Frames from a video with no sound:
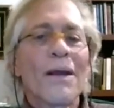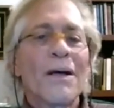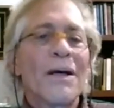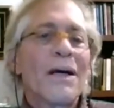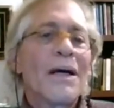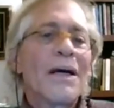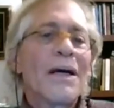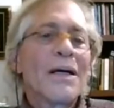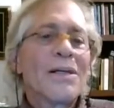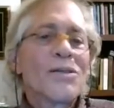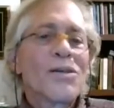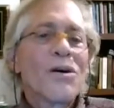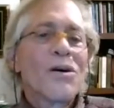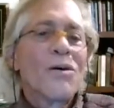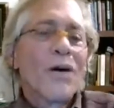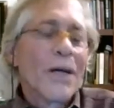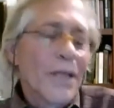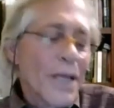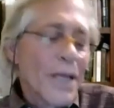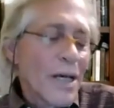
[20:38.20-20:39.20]
And
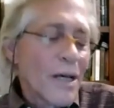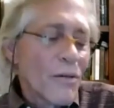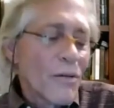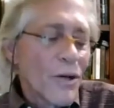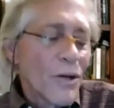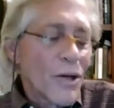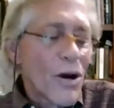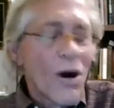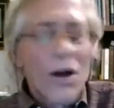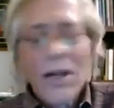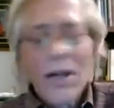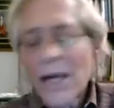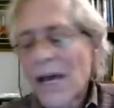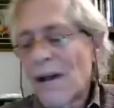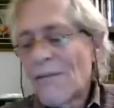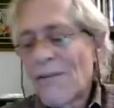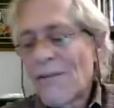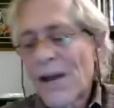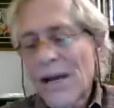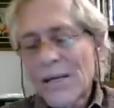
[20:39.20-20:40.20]
so again, we all
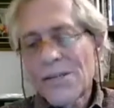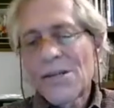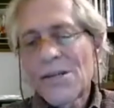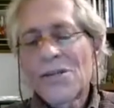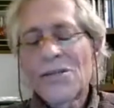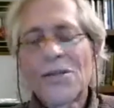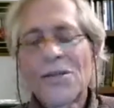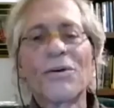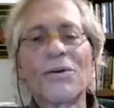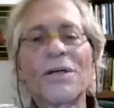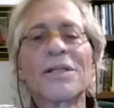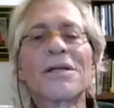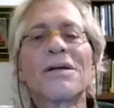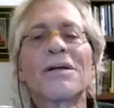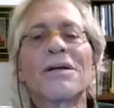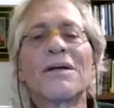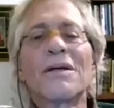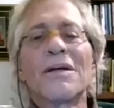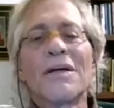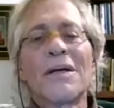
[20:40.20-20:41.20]
have access to it,
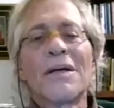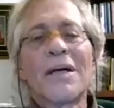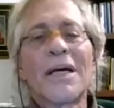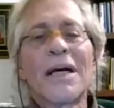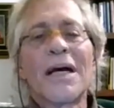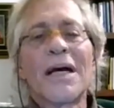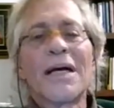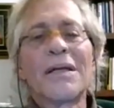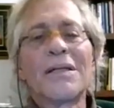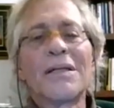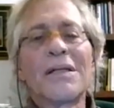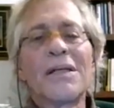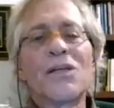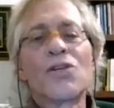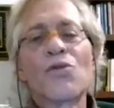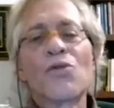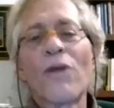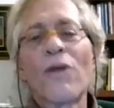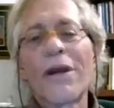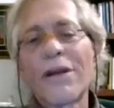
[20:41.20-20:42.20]
and
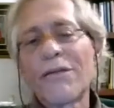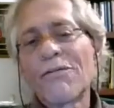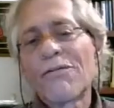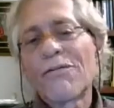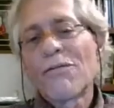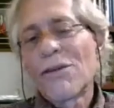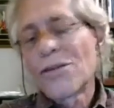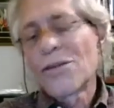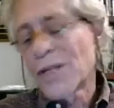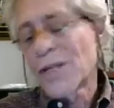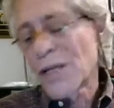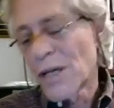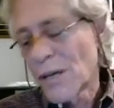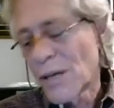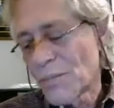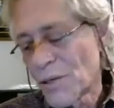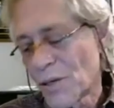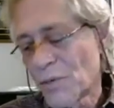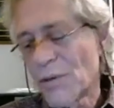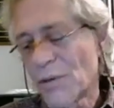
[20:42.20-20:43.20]
it's waiting for us to
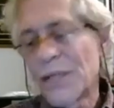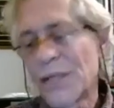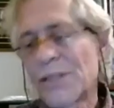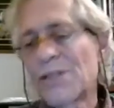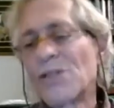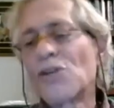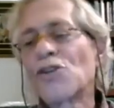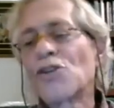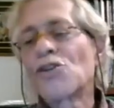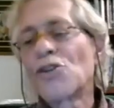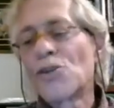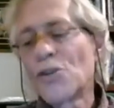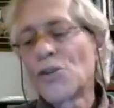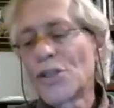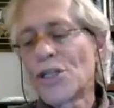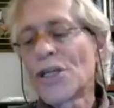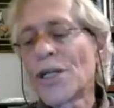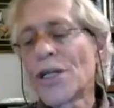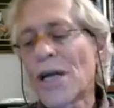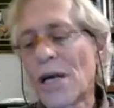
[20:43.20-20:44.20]
come to it, to
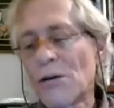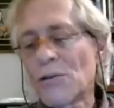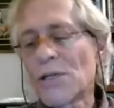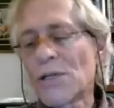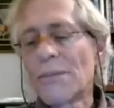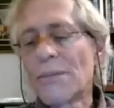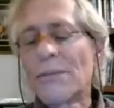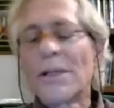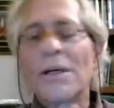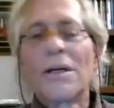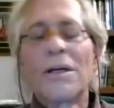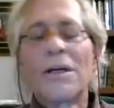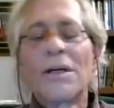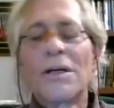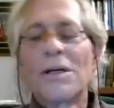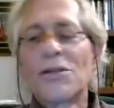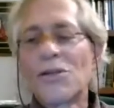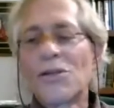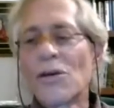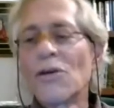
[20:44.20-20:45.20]
search it out.
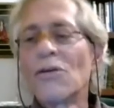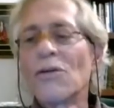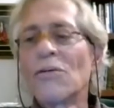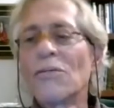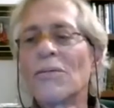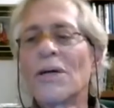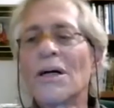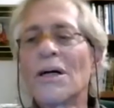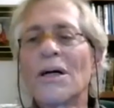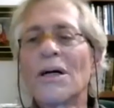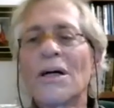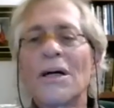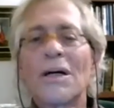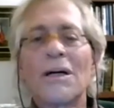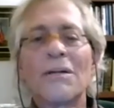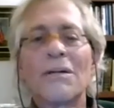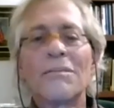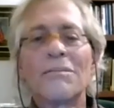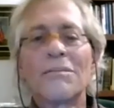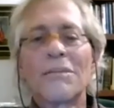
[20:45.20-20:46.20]
And so
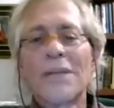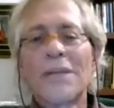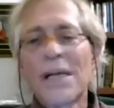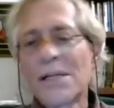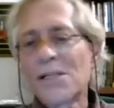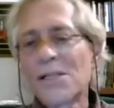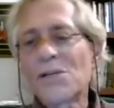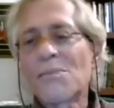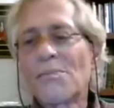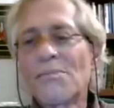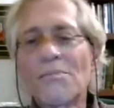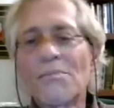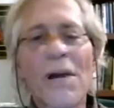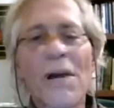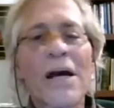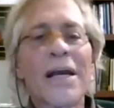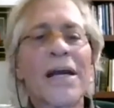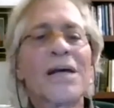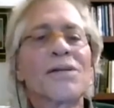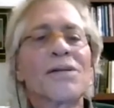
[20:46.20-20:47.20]
that's
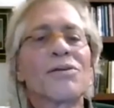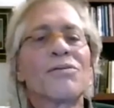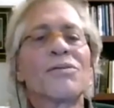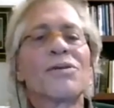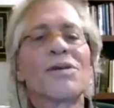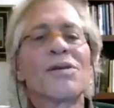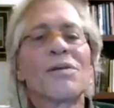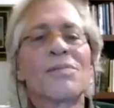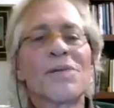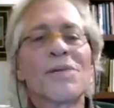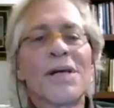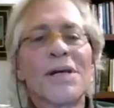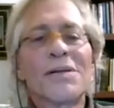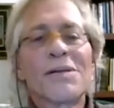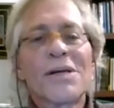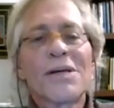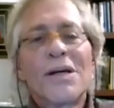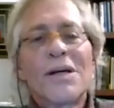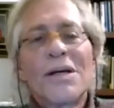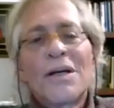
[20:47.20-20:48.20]
my answer in some
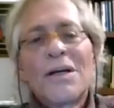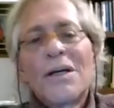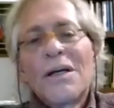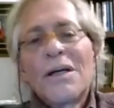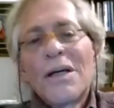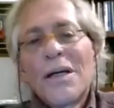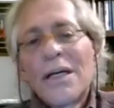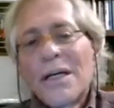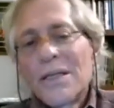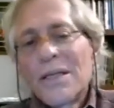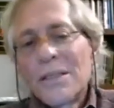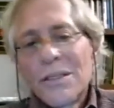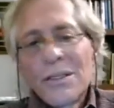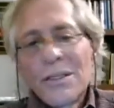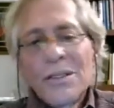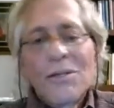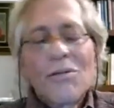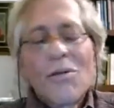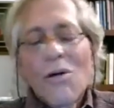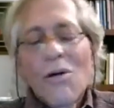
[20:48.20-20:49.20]
sense. And
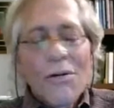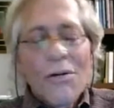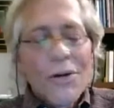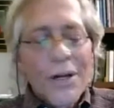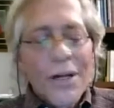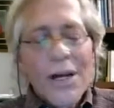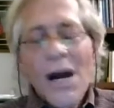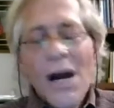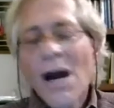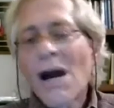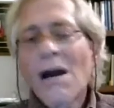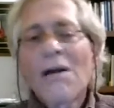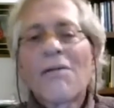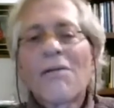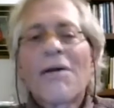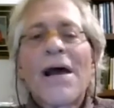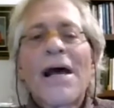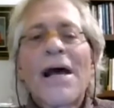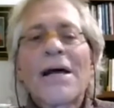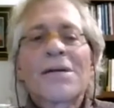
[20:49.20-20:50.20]
you already
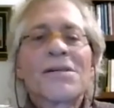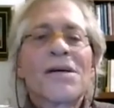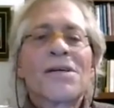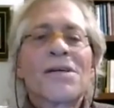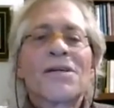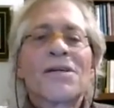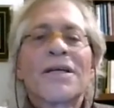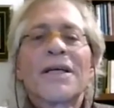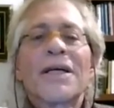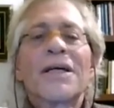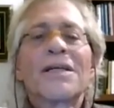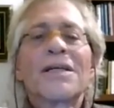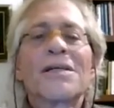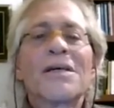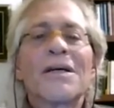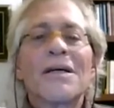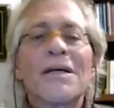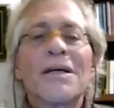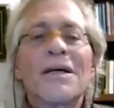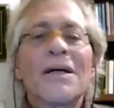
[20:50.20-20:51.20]
are accessing it,
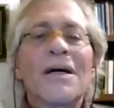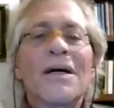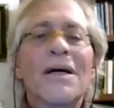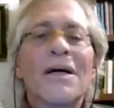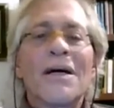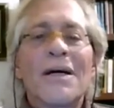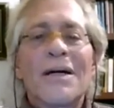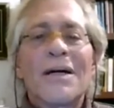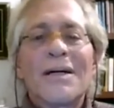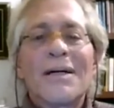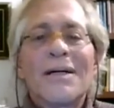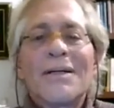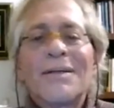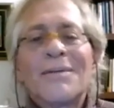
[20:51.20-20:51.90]
uh,